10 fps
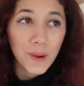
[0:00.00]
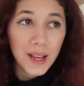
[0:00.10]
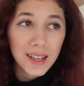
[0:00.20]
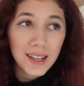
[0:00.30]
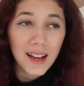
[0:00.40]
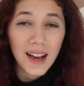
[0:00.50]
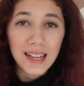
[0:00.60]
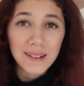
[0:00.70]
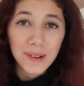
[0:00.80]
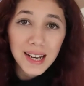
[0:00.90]
When
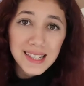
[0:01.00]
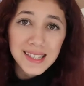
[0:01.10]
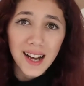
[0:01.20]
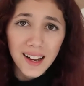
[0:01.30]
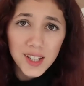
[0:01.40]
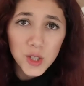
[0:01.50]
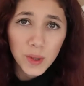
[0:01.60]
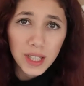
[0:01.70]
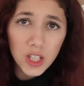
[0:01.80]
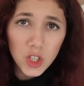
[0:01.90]
I, when I started
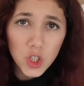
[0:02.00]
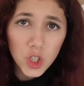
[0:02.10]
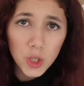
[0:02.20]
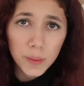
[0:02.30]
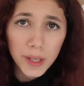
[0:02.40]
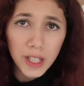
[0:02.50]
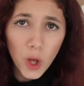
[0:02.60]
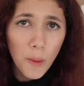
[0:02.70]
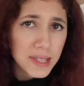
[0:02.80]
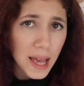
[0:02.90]
doing YouTube, a
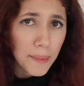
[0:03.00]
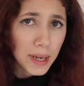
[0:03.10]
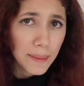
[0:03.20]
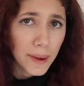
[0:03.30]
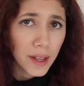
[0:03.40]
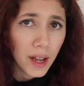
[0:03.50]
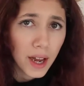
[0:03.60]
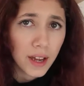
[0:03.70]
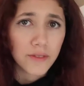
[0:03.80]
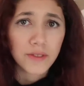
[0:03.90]
lot was happening in my
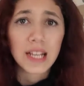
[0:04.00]
life.